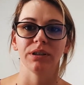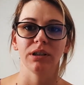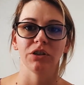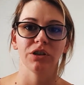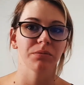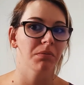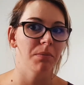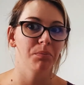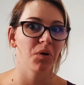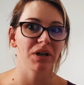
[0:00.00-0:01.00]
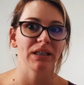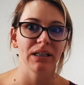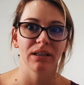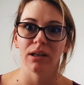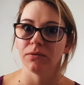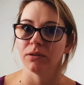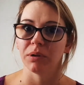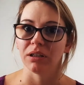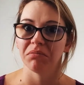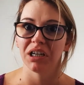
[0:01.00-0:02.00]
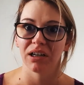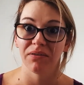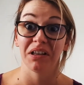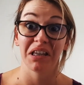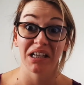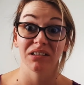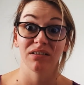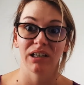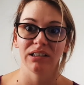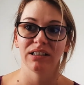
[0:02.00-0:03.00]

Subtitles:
It just, my body did that for me, and I think that's great.